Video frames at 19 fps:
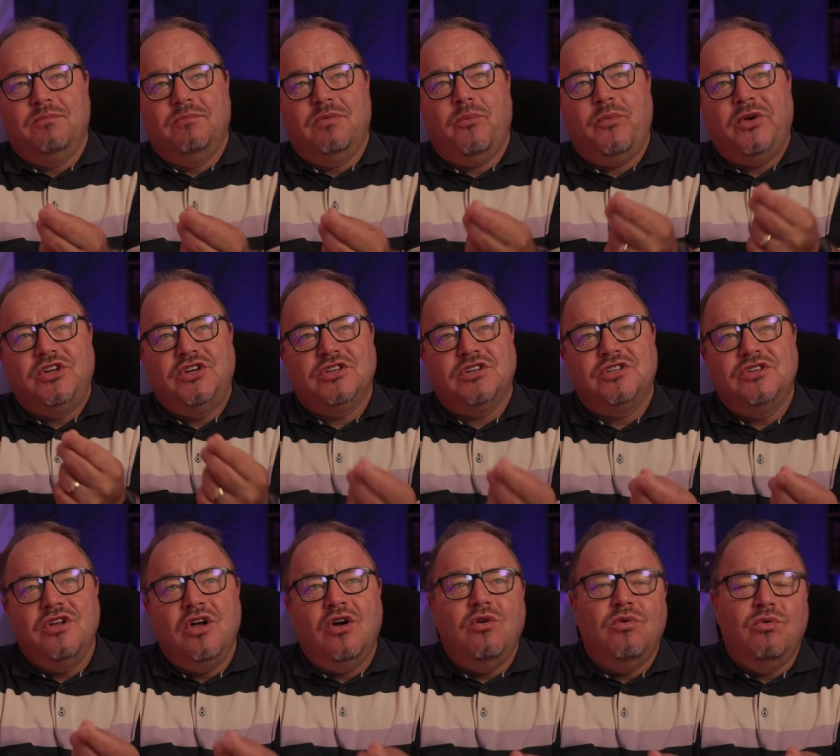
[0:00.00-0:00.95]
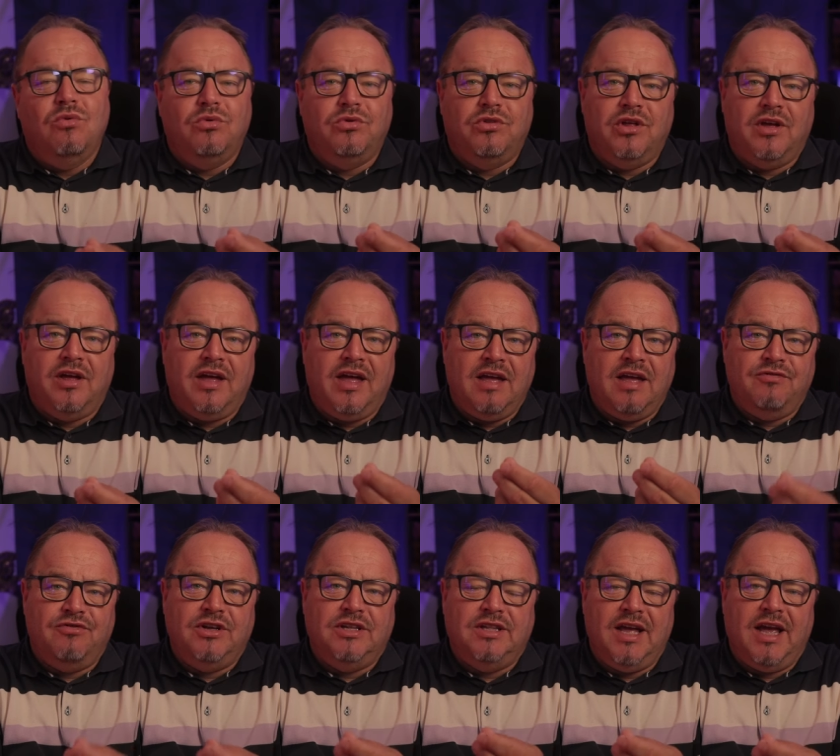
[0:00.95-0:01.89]
but we just know that
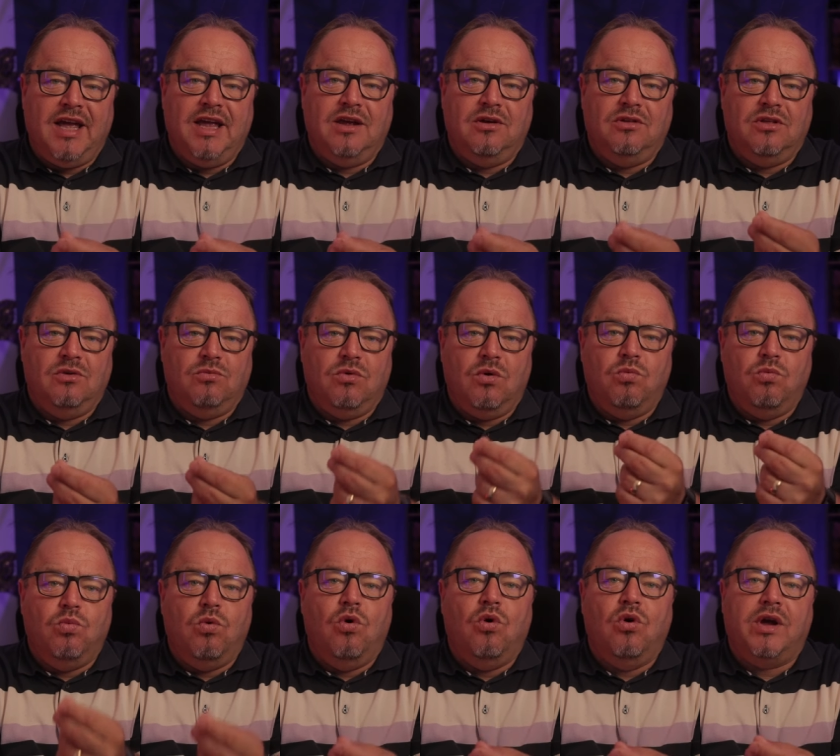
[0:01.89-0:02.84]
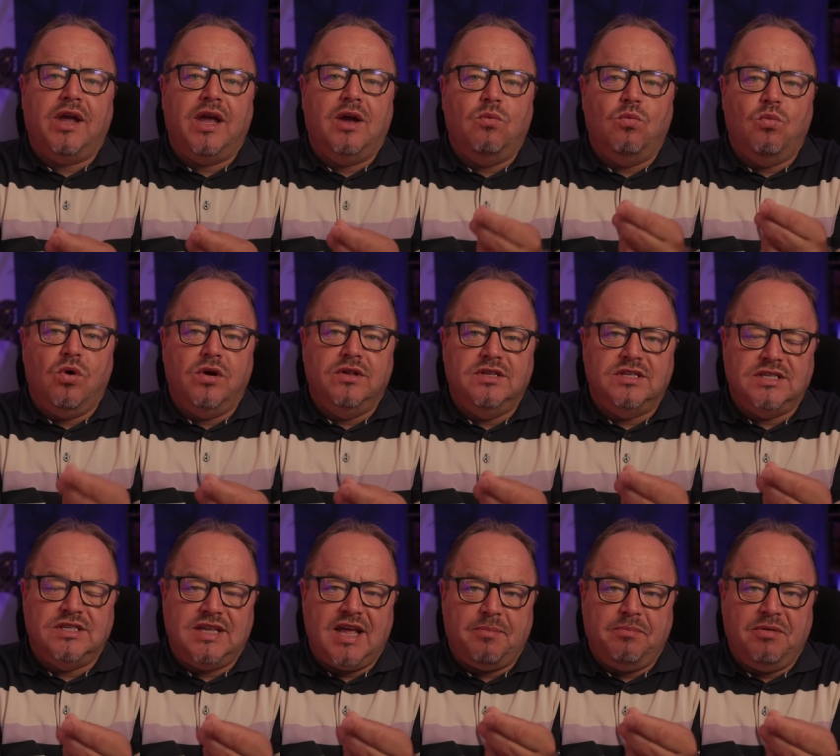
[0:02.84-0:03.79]
every day that we're walking one
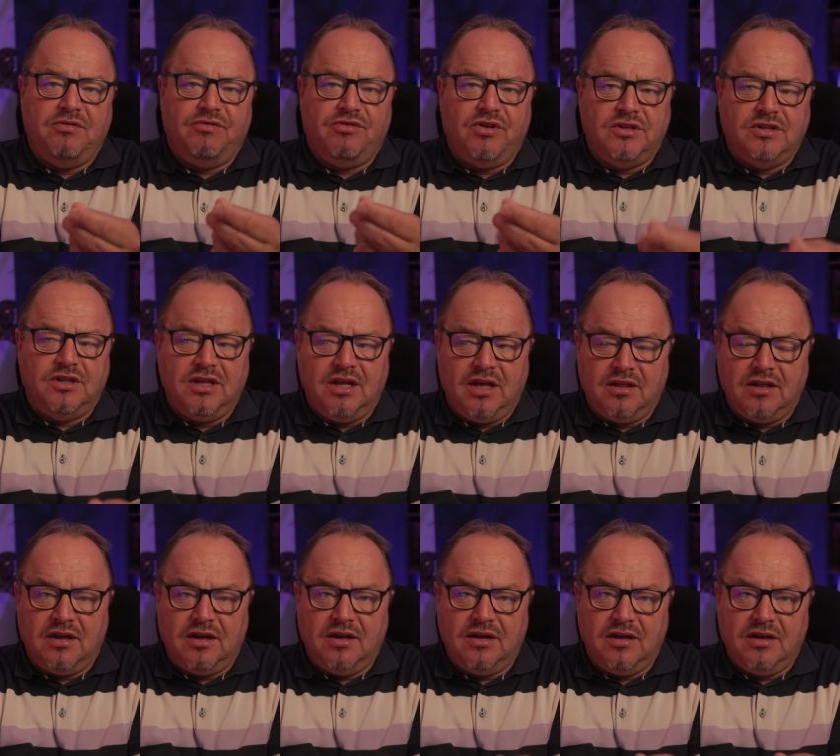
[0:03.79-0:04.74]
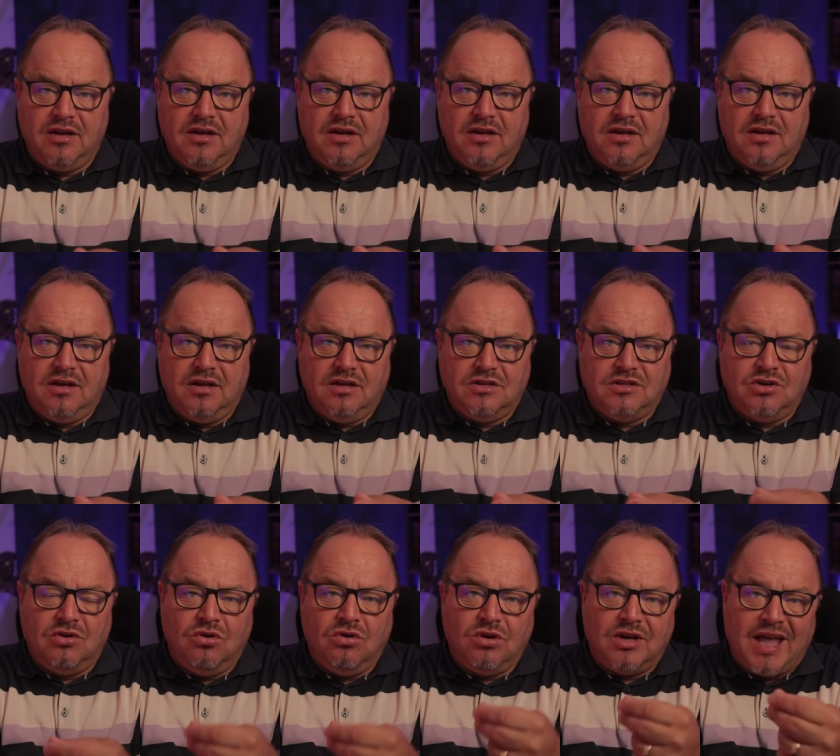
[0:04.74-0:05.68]
step in front of the other
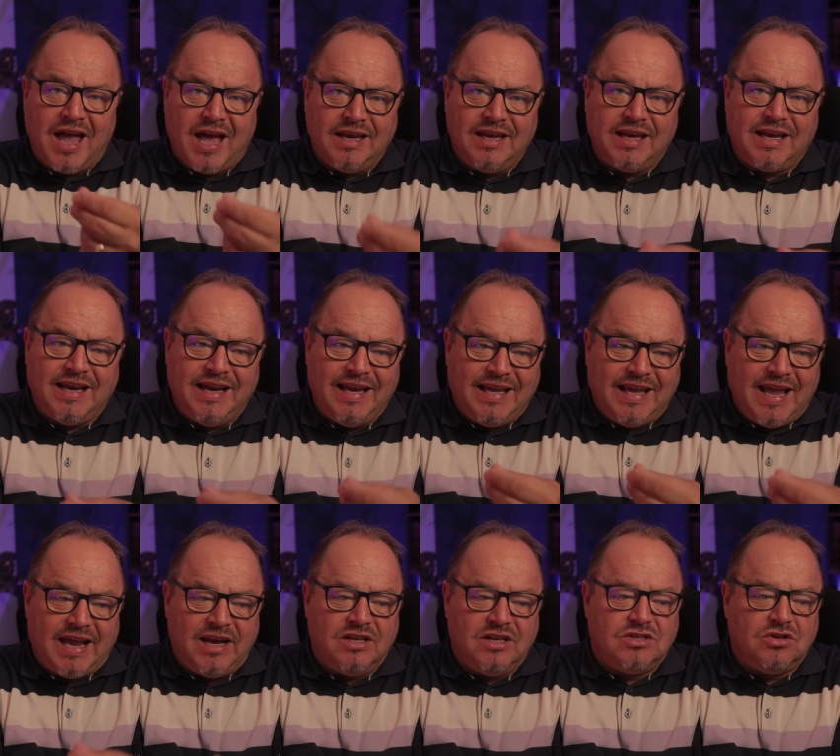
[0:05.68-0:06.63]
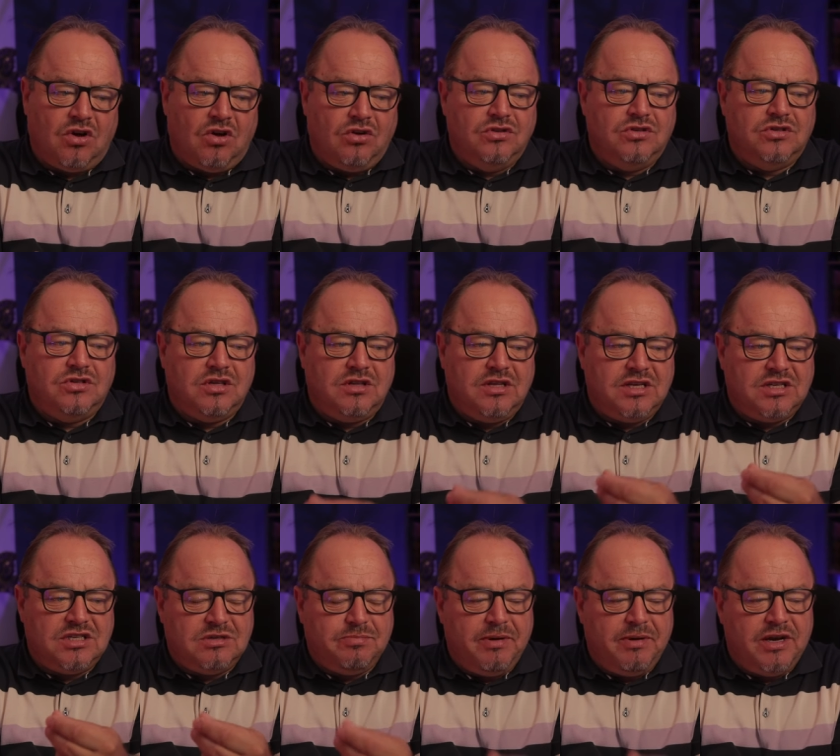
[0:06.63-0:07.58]
to organically get us onto
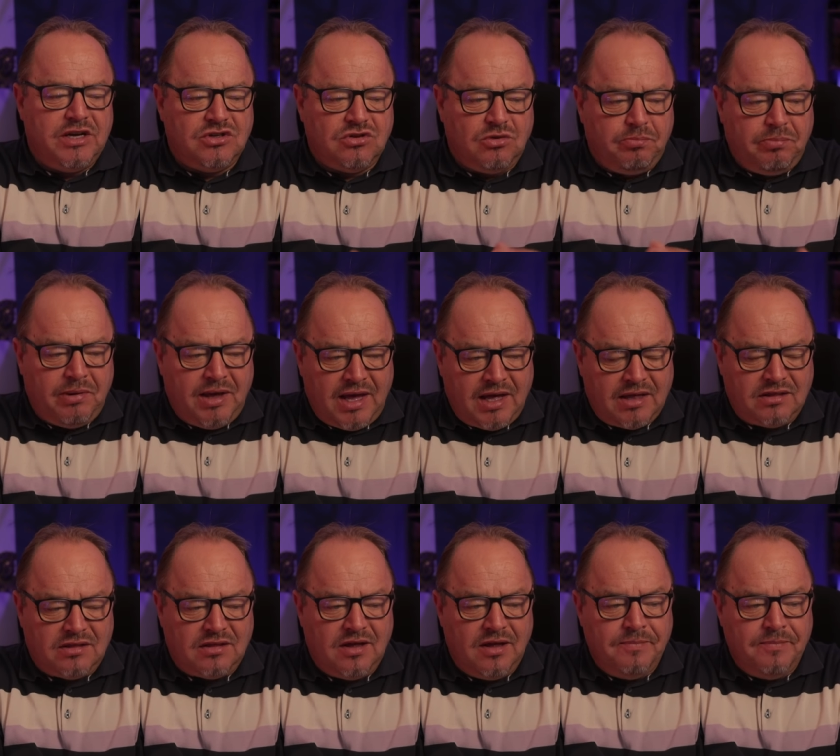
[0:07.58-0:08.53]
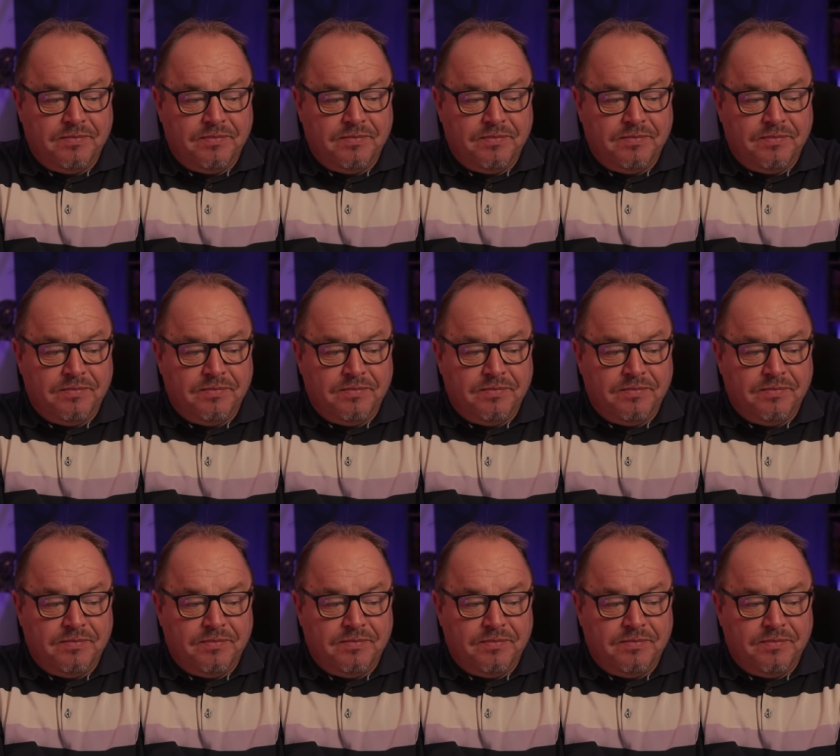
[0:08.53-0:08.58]
this spiritual path